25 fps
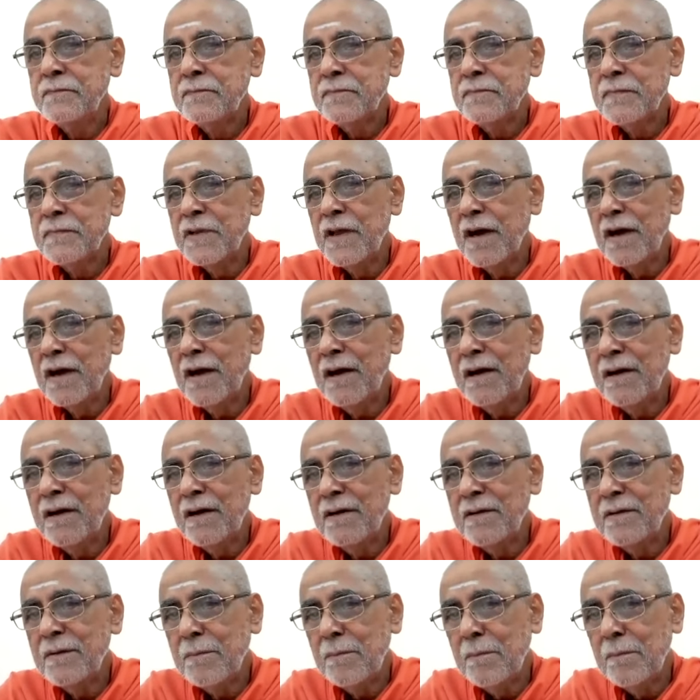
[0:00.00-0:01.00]

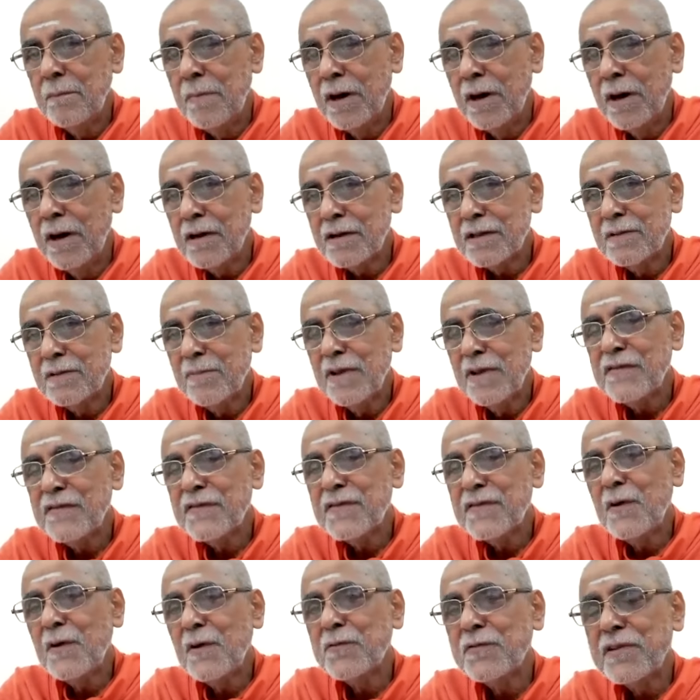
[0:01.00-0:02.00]
the birth, means
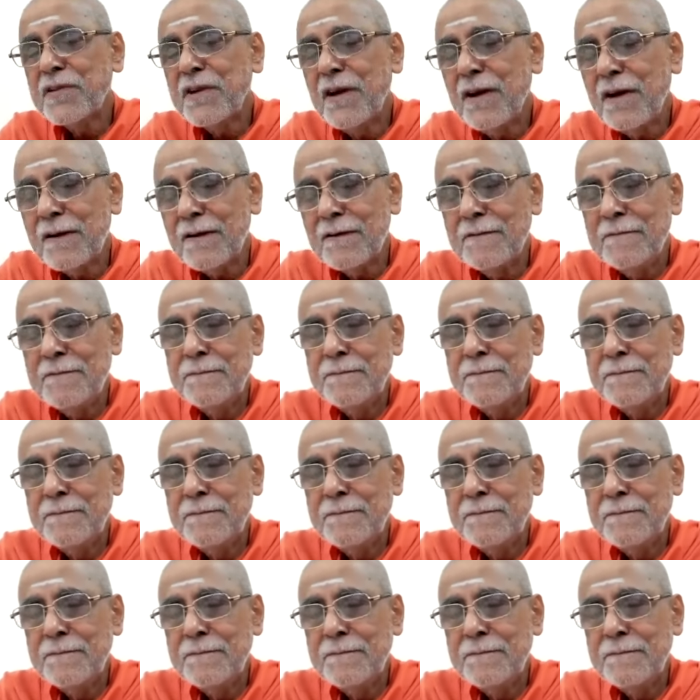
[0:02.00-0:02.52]
samsara.